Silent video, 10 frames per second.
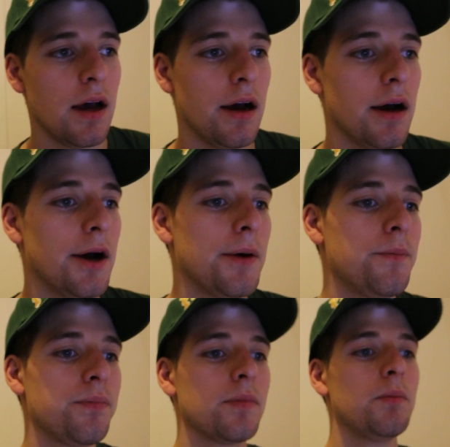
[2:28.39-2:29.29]

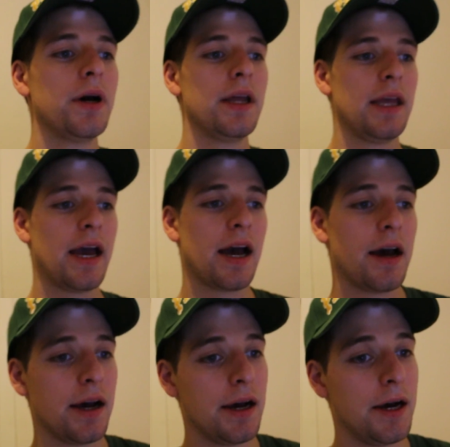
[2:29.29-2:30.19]
Um, but yeah,
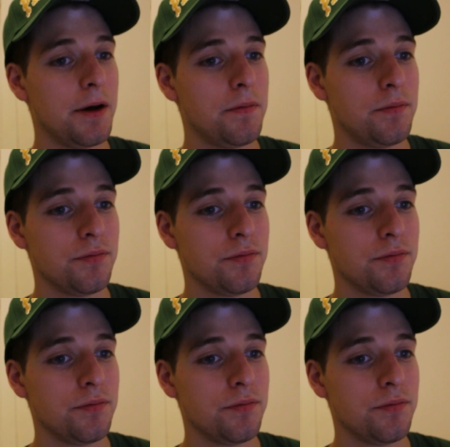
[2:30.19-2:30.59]
uh,